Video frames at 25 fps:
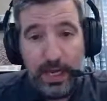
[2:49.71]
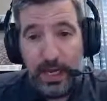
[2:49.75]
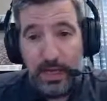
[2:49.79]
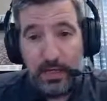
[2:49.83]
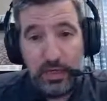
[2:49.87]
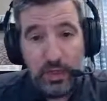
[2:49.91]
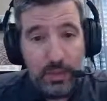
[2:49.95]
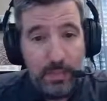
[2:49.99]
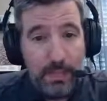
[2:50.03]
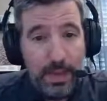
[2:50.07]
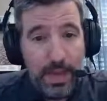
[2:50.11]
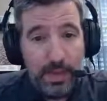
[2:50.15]

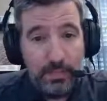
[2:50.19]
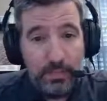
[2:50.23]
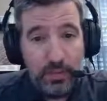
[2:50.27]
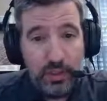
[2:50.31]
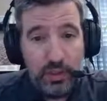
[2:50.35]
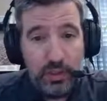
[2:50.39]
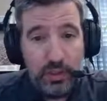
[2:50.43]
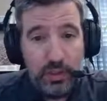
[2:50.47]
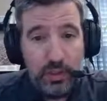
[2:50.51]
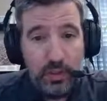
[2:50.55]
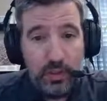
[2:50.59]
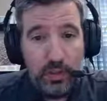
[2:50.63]
Azure Maps
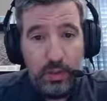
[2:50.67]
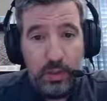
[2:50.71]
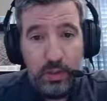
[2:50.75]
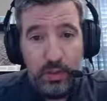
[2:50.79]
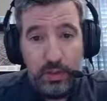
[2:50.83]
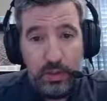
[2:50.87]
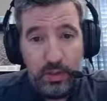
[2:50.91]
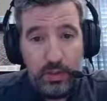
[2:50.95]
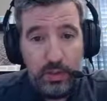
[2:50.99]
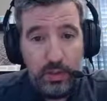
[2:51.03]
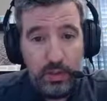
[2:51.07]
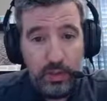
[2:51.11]

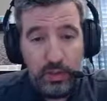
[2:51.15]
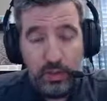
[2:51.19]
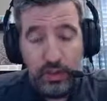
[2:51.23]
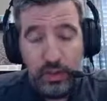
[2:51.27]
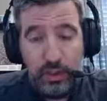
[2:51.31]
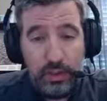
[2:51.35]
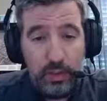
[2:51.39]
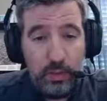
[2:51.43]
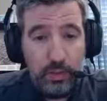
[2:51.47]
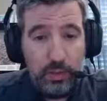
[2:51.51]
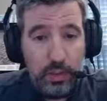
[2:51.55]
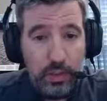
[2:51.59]
geocoder to
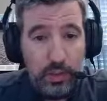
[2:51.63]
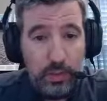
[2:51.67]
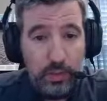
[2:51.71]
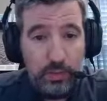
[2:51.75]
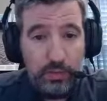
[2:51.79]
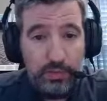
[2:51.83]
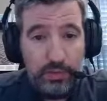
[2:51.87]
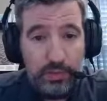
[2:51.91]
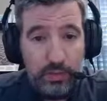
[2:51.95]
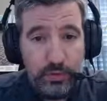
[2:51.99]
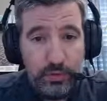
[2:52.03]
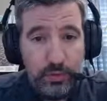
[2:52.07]

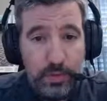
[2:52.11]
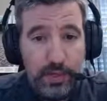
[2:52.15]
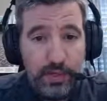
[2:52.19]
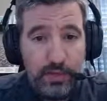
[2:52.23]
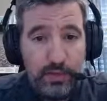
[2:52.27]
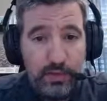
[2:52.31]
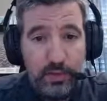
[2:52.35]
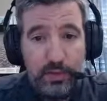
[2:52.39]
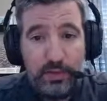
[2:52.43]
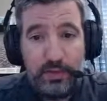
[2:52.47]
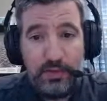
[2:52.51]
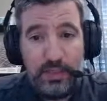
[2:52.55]
geocode these
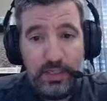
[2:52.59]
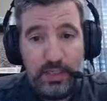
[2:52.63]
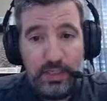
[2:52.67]
records